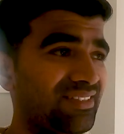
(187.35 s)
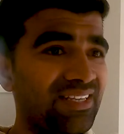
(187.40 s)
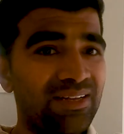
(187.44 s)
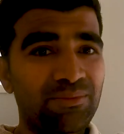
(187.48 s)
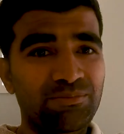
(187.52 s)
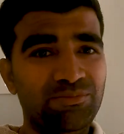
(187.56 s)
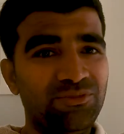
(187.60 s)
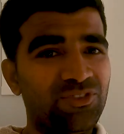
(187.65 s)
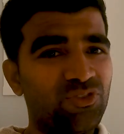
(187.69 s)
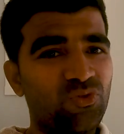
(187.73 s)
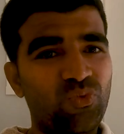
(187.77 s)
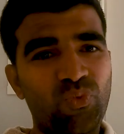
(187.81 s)

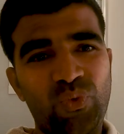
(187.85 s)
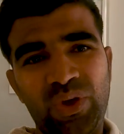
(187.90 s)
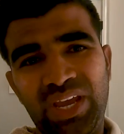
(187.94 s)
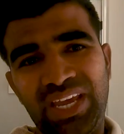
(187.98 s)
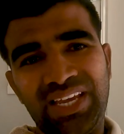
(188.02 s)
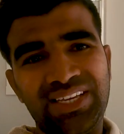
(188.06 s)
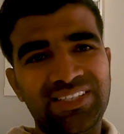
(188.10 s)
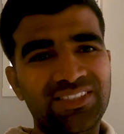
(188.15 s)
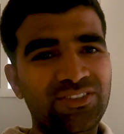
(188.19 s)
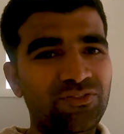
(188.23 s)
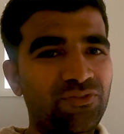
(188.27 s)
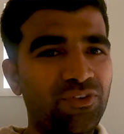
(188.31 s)
some school
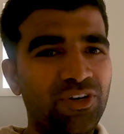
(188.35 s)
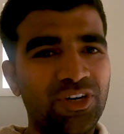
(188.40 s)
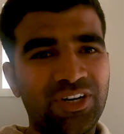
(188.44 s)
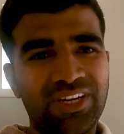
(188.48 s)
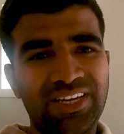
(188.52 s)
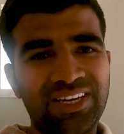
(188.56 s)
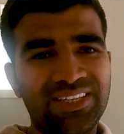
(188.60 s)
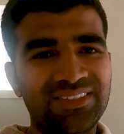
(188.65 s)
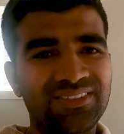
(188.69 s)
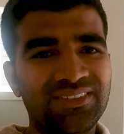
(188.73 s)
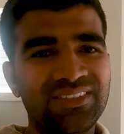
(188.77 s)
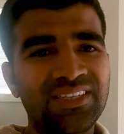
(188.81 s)
wings for
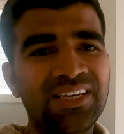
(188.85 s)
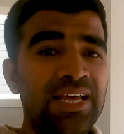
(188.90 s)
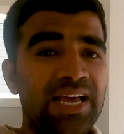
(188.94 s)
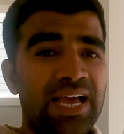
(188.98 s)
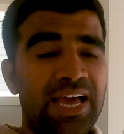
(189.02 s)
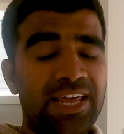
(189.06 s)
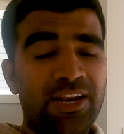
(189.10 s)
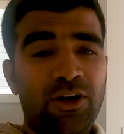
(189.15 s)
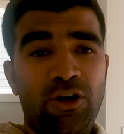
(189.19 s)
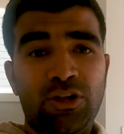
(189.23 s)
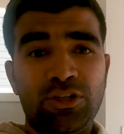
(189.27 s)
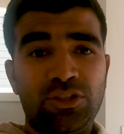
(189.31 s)
kids
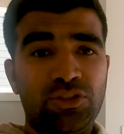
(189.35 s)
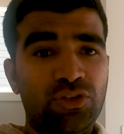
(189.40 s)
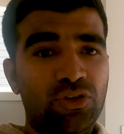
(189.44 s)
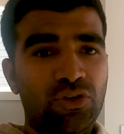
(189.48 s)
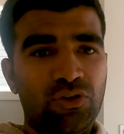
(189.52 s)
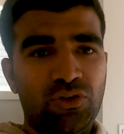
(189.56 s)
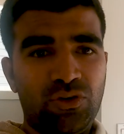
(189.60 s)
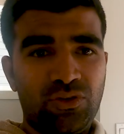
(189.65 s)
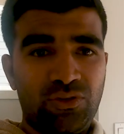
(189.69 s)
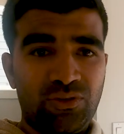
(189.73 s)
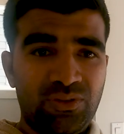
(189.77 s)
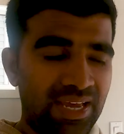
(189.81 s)
and
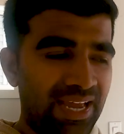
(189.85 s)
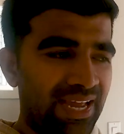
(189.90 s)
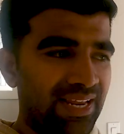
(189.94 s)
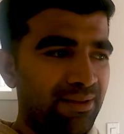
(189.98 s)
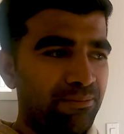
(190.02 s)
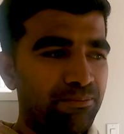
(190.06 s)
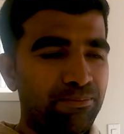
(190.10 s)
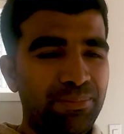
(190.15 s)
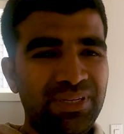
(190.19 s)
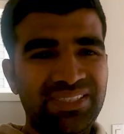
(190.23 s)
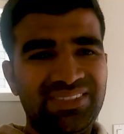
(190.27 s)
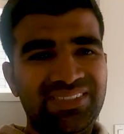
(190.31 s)
also uh,
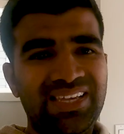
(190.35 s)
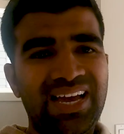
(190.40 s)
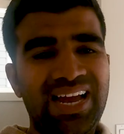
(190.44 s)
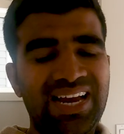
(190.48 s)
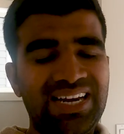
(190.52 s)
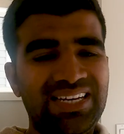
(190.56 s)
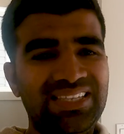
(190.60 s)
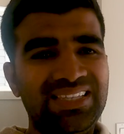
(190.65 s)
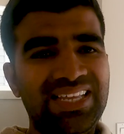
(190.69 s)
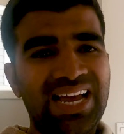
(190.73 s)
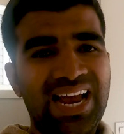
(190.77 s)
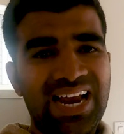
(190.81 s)

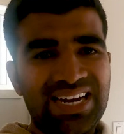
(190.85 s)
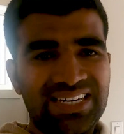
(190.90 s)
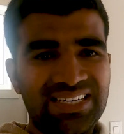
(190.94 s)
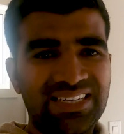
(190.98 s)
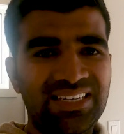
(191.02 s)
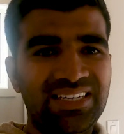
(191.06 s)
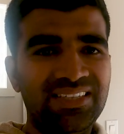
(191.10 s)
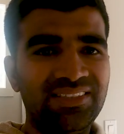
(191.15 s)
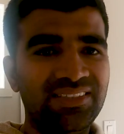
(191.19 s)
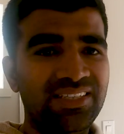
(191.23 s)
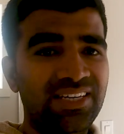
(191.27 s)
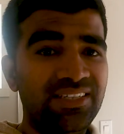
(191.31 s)
beside that
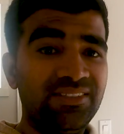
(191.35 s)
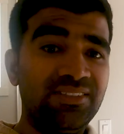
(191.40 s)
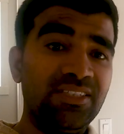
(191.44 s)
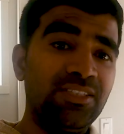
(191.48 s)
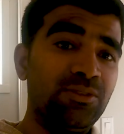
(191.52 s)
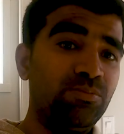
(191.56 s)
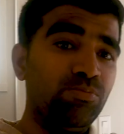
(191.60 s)
there is a